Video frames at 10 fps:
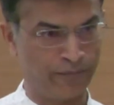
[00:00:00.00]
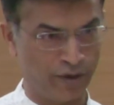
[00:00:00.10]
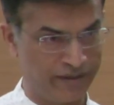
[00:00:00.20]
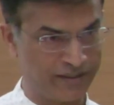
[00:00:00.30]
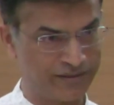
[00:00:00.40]

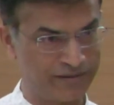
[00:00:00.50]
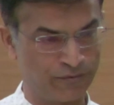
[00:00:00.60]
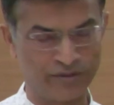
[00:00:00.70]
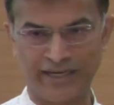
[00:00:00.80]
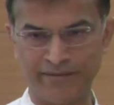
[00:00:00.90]
politics.
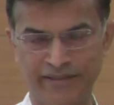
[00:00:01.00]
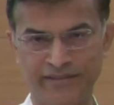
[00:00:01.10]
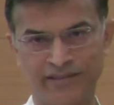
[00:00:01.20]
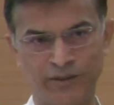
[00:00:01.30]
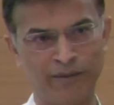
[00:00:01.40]
What that
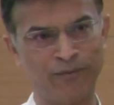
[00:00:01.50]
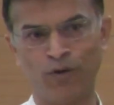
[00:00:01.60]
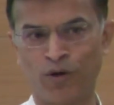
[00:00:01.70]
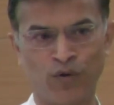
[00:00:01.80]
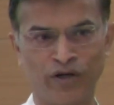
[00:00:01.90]
means is people
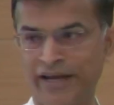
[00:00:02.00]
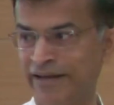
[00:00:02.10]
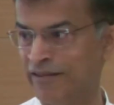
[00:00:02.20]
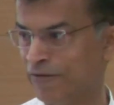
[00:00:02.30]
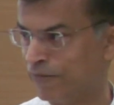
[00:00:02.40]
who are working
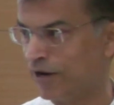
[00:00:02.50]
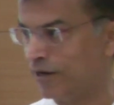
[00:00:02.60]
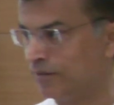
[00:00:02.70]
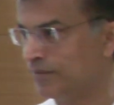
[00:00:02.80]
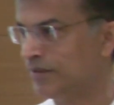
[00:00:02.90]
in the
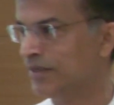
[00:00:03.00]
farm.